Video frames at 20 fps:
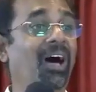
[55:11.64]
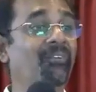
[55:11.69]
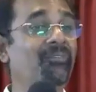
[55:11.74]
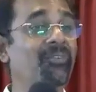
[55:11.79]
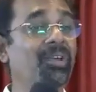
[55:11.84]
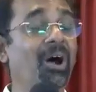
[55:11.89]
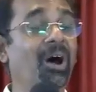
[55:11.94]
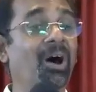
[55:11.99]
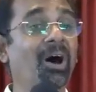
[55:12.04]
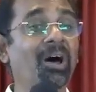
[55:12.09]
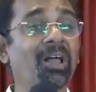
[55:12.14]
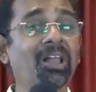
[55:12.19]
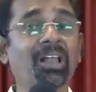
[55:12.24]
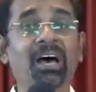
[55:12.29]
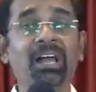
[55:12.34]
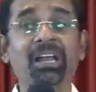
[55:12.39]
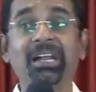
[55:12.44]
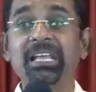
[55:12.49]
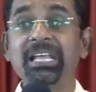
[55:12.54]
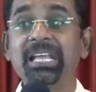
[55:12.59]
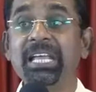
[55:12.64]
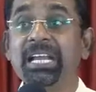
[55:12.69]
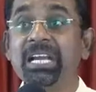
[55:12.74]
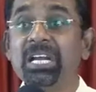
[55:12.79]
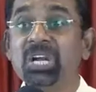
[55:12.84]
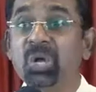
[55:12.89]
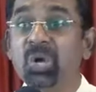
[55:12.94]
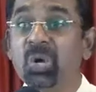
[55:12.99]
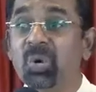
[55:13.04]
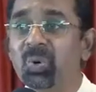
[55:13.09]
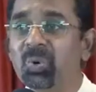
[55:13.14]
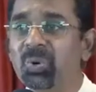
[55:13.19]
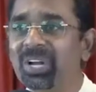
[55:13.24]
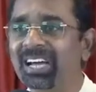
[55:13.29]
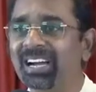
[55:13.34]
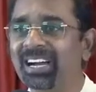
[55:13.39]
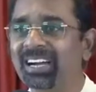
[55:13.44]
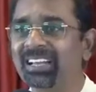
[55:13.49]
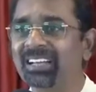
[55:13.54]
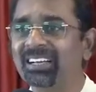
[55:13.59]
We all are
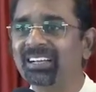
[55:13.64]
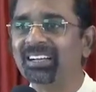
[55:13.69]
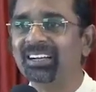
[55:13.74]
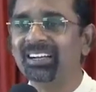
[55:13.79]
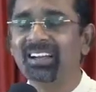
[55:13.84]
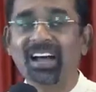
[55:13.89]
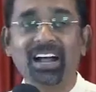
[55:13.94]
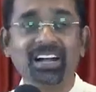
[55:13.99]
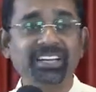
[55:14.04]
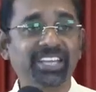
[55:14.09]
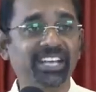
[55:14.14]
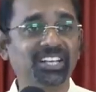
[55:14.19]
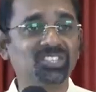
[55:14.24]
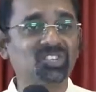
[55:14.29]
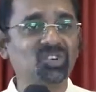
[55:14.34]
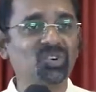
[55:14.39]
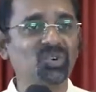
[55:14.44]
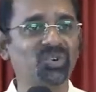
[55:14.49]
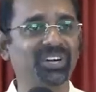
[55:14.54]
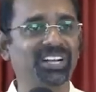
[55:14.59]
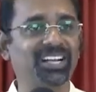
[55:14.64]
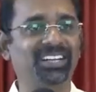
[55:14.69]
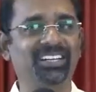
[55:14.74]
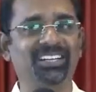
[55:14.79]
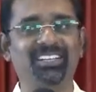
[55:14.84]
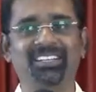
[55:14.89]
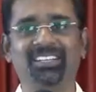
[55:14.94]
included, not excluded.